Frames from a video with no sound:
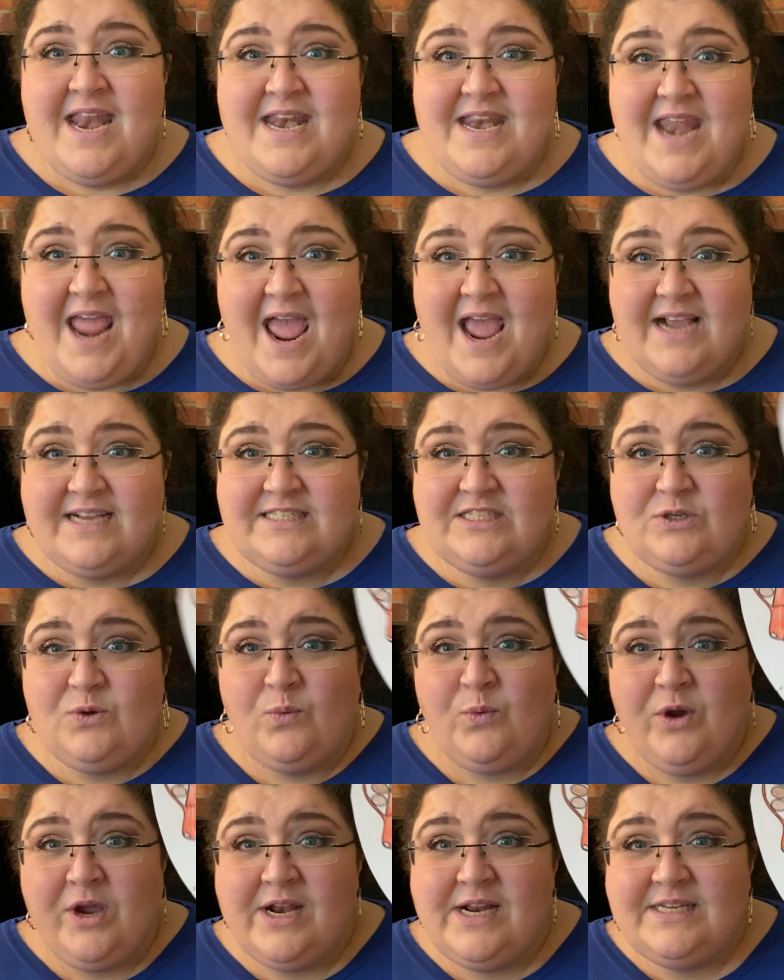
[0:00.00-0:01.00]
Next,
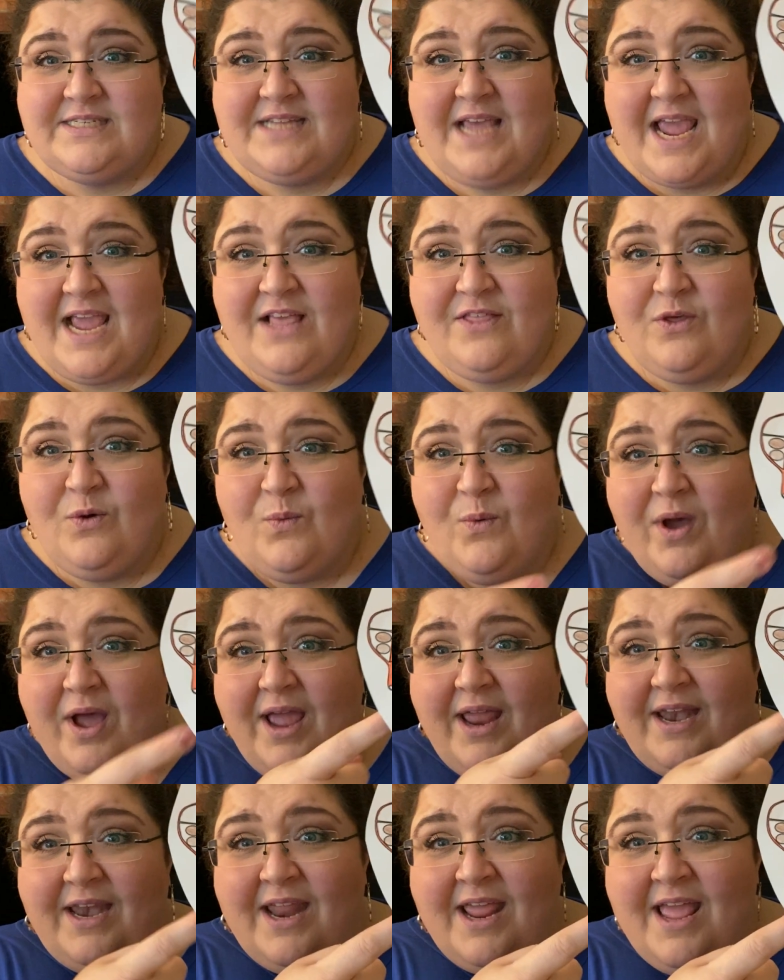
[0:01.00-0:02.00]
we're going to take the
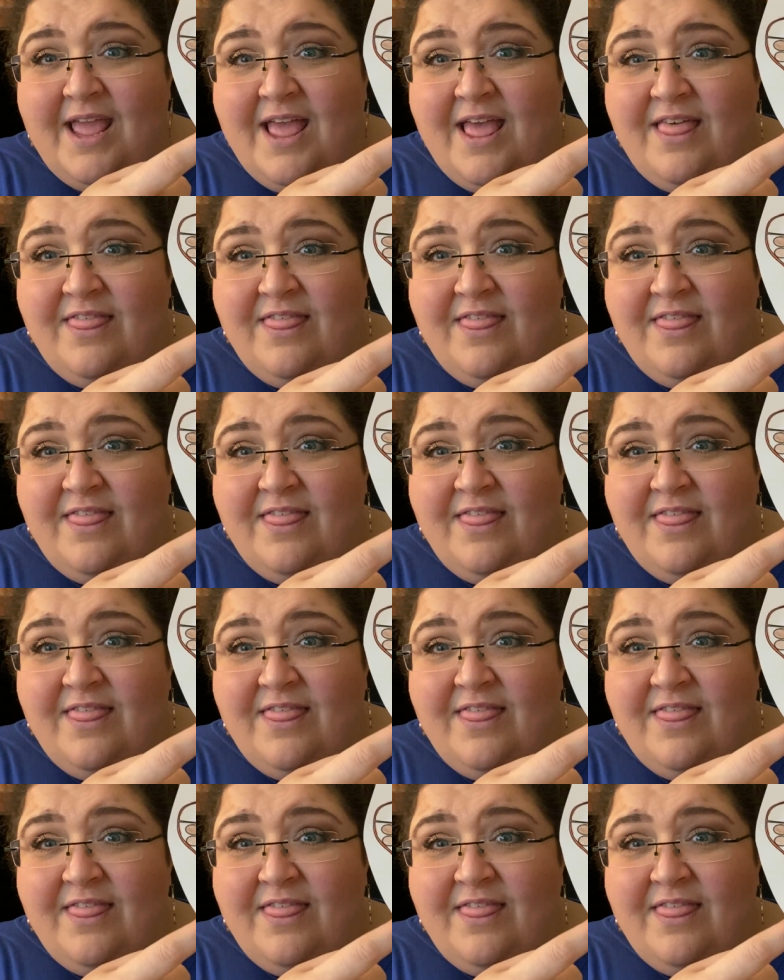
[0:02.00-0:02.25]
one